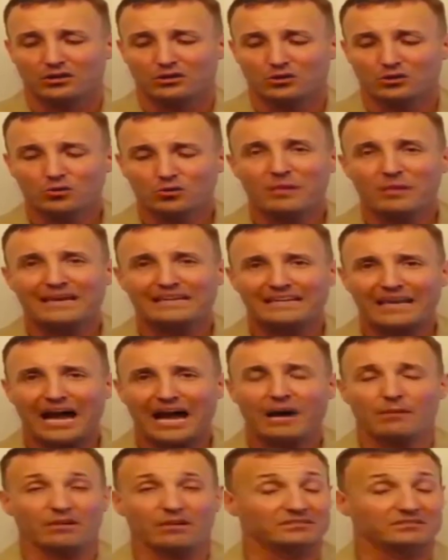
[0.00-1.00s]
you made
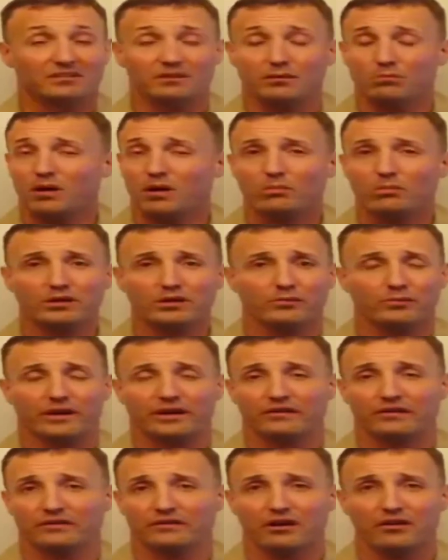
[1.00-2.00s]
comments that are public
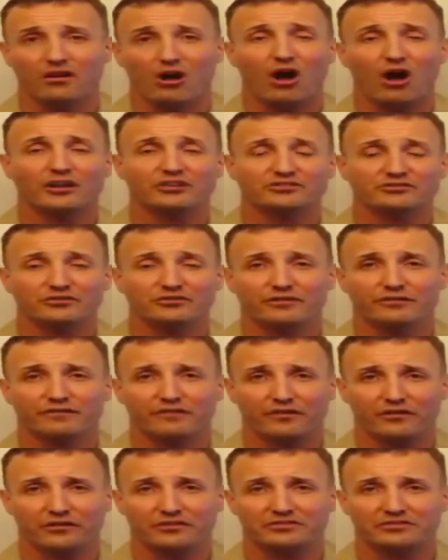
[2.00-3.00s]
record on August
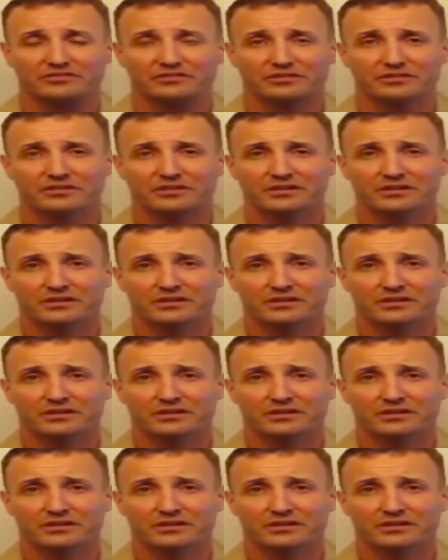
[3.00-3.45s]
31st